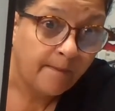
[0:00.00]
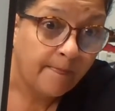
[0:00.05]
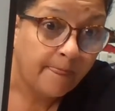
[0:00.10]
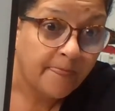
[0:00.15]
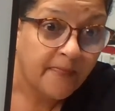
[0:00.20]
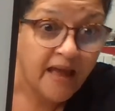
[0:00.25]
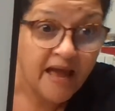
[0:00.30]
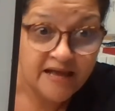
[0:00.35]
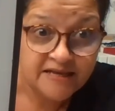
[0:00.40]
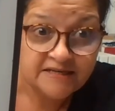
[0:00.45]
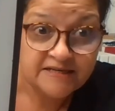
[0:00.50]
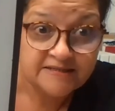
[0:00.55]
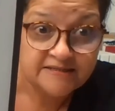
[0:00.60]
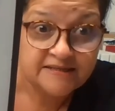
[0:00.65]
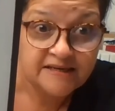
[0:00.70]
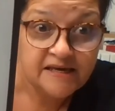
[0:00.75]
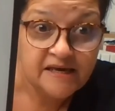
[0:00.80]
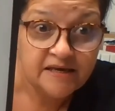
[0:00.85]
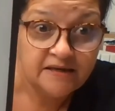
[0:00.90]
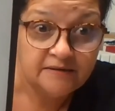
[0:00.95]
Can you
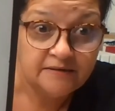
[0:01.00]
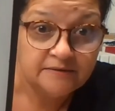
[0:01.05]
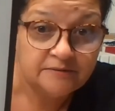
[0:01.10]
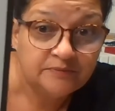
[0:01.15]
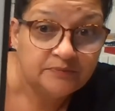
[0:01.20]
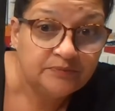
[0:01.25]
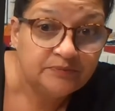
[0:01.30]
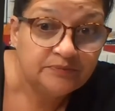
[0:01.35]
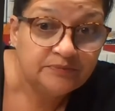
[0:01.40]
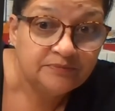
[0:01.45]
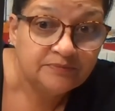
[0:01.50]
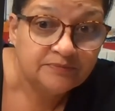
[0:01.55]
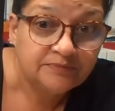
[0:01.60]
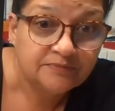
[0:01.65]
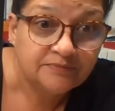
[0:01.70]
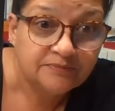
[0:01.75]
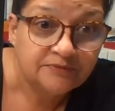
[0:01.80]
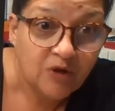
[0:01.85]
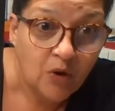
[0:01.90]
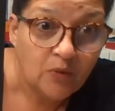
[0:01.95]
see it?
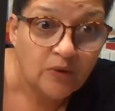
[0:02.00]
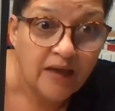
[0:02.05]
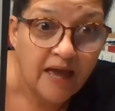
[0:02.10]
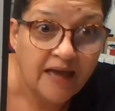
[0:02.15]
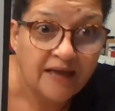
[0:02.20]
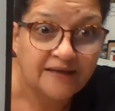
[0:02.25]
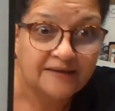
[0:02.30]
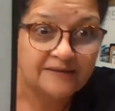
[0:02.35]
Okay.